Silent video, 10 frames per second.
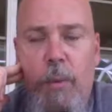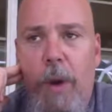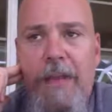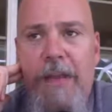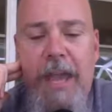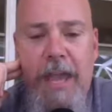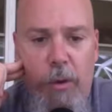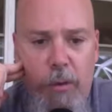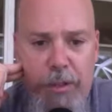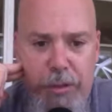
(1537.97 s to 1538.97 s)
then why the
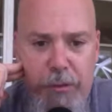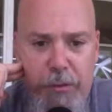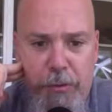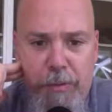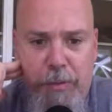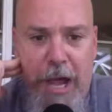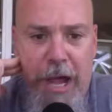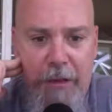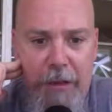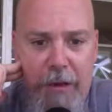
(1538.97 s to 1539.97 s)
hell would you
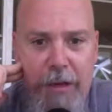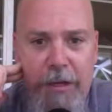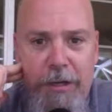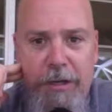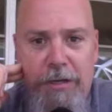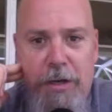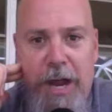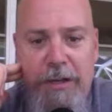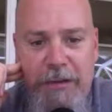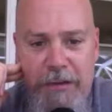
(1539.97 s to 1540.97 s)
bother
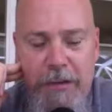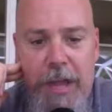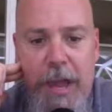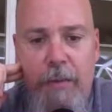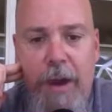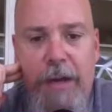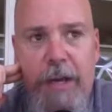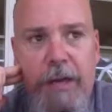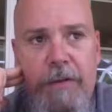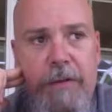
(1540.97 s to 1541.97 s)
trying to do that,
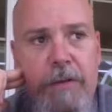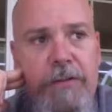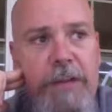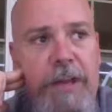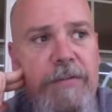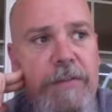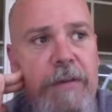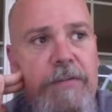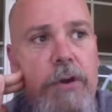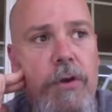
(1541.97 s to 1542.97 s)
right? And conversely, if,
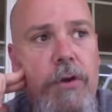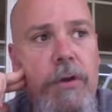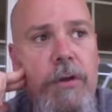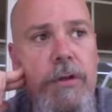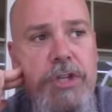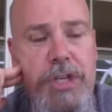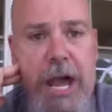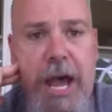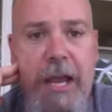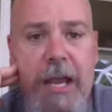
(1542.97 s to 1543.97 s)
if you're
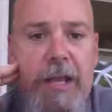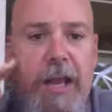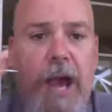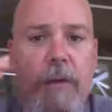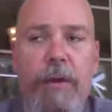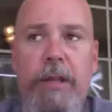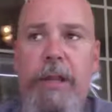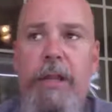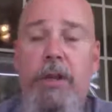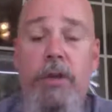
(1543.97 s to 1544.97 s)
shy and not
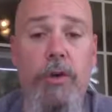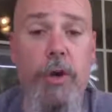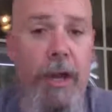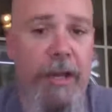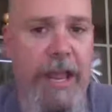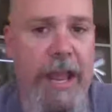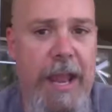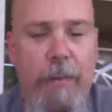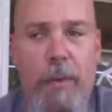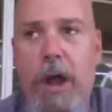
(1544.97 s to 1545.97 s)
really good on
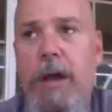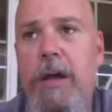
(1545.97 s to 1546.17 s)
camera,